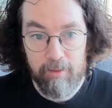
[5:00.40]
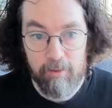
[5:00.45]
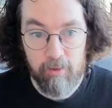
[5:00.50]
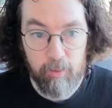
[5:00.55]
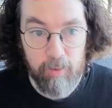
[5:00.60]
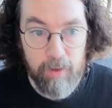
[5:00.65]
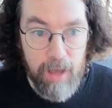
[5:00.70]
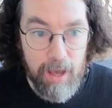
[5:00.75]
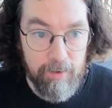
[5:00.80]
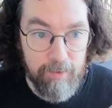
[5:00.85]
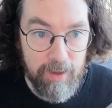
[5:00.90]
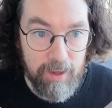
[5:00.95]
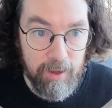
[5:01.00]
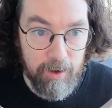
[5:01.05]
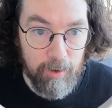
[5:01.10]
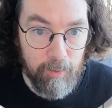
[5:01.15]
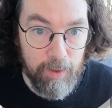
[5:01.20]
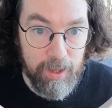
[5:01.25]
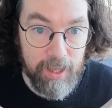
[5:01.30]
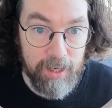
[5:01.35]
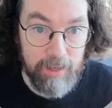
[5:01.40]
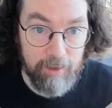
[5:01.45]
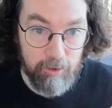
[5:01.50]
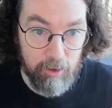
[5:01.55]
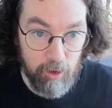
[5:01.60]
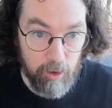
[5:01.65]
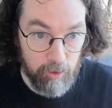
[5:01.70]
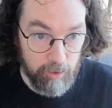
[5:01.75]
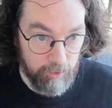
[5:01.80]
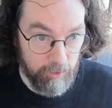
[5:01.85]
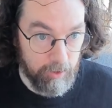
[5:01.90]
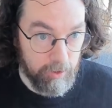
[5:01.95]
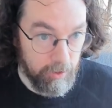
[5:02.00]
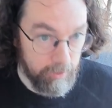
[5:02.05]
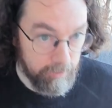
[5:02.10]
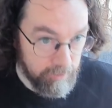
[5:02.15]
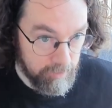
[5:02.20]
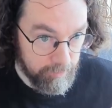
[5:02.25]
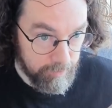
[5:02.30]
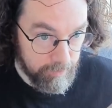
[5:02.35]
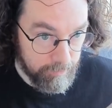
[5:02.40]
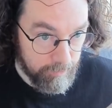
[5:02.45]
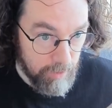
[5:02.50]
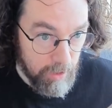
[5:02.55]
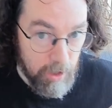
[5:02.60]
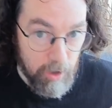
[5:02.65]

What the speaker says: so we have here, we can talk to the customer.